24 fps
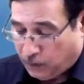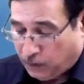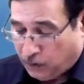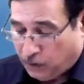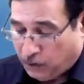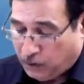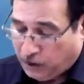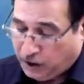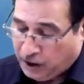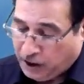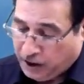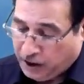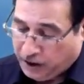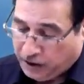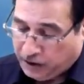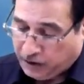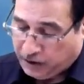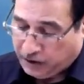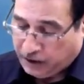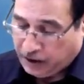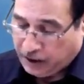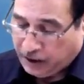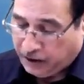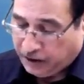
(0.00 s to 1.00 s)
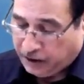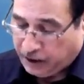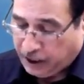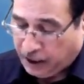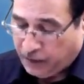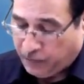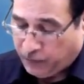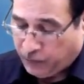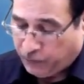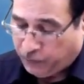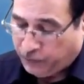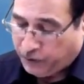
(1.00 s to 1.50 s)
that is second type
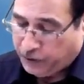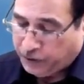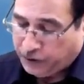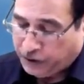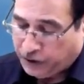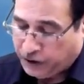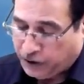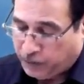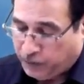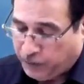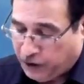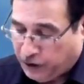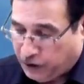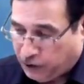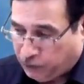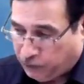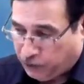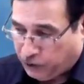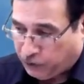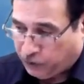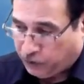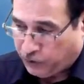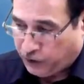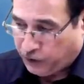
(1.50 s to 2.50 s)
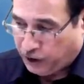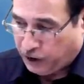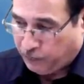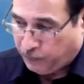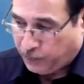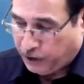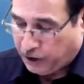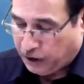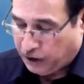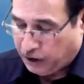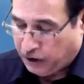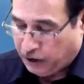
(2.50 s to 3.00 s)
of adjustments which we are
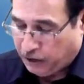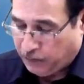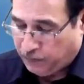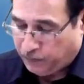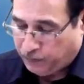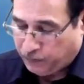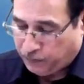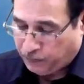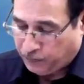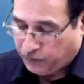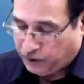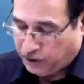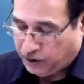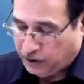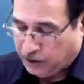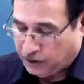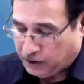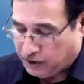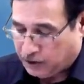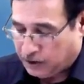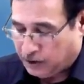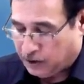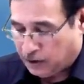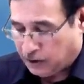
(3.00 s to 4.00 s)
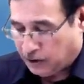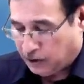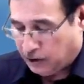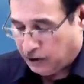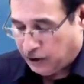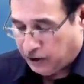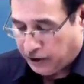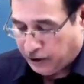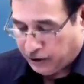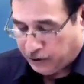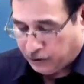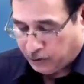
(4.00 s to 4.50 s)
picking up. This
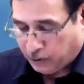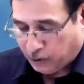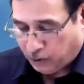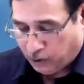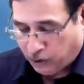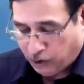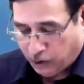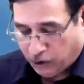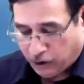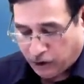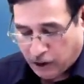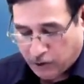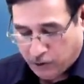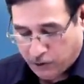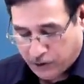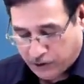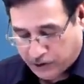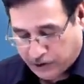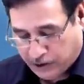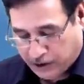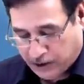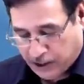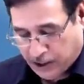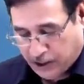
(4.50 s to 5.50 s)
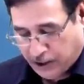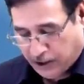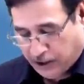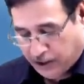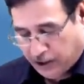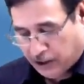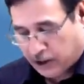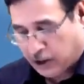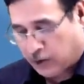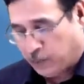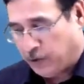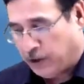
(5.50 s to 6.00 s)
relates to your outstanding
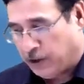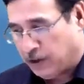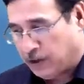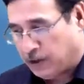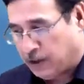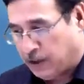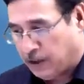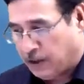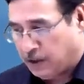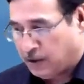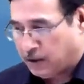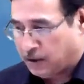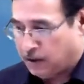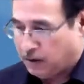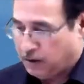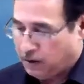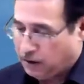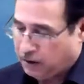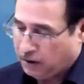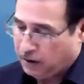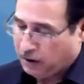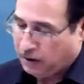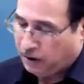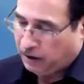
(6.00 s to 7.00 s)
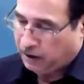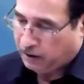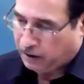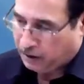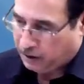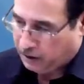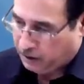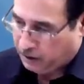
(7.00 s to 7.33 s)
expenses, correct?